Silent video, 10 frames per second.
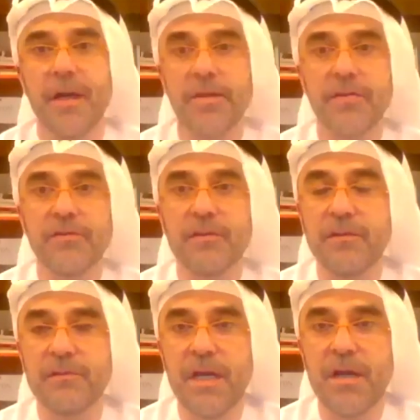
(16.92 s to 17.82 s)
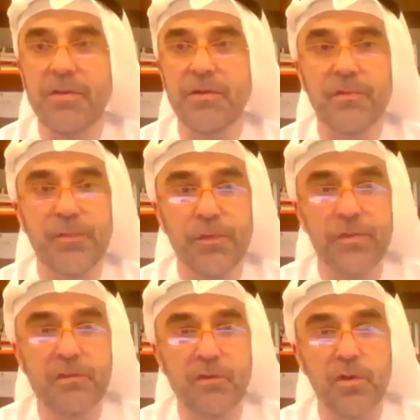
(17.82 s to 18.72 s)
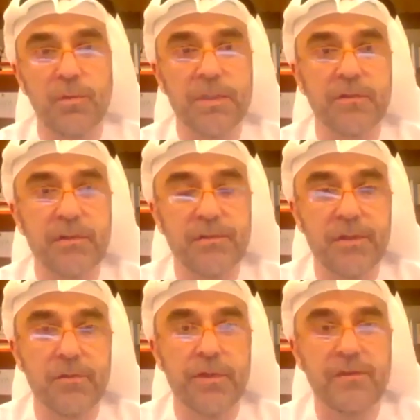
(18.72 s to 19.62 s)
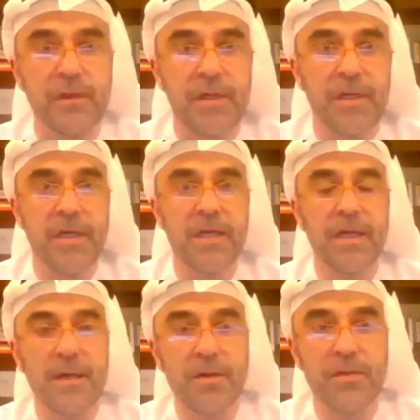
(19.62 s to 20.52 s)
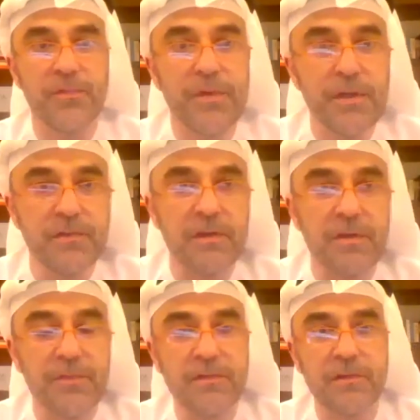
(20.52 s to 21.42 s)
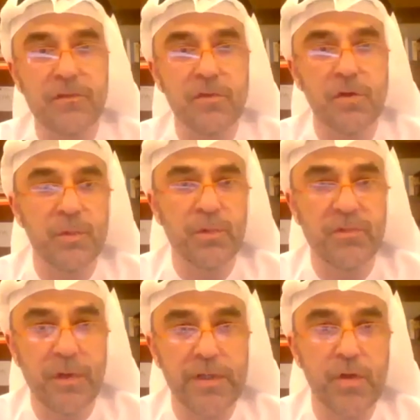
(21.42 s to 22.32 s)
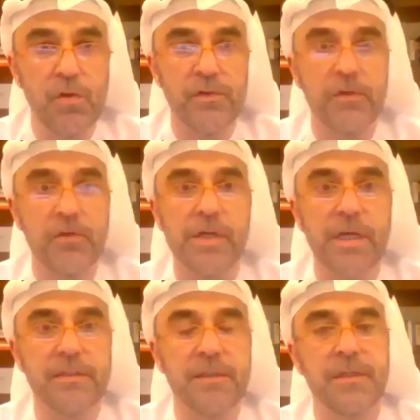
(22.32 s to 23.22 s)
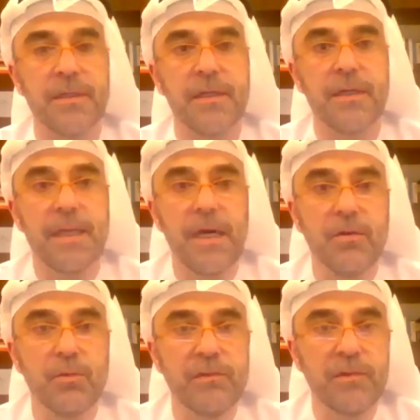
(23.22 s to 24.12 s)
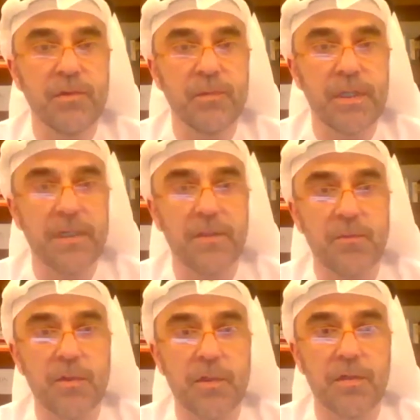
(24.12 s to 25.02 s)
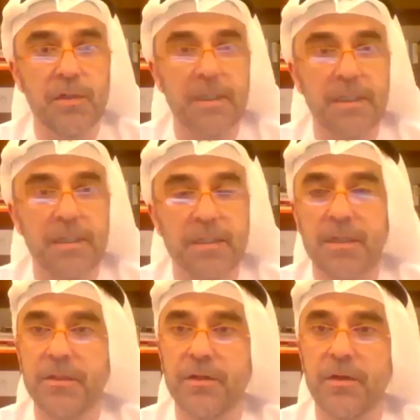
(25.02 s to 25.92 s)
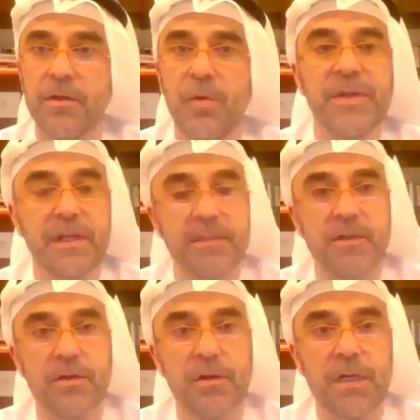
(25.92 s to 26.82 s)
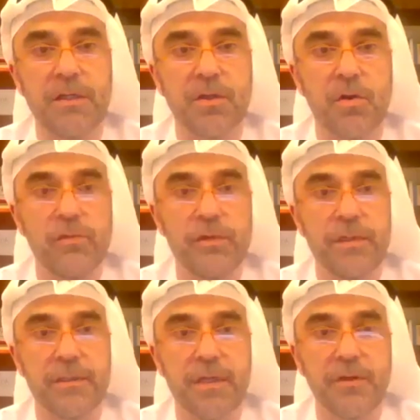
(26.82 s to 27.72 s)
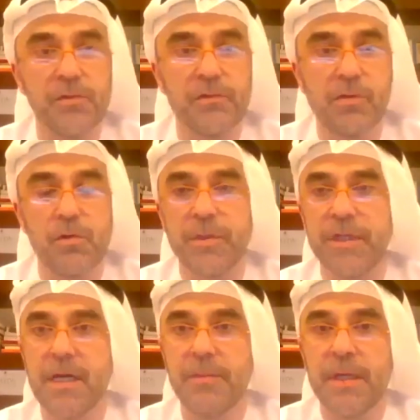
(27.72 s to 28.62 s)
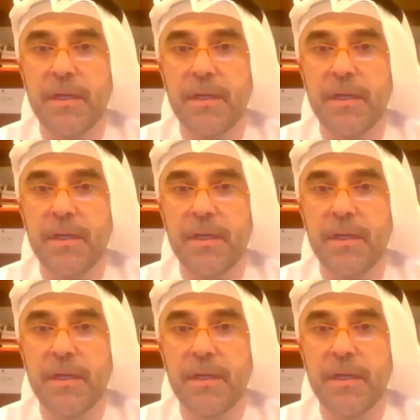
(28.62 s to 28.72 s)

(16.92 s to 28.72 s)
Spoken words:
This is now, I think, the fourth installment of the series. The first installment was very COVID oriented. Now that we seem to be a little more, accommodating around COVID and countries are opening up,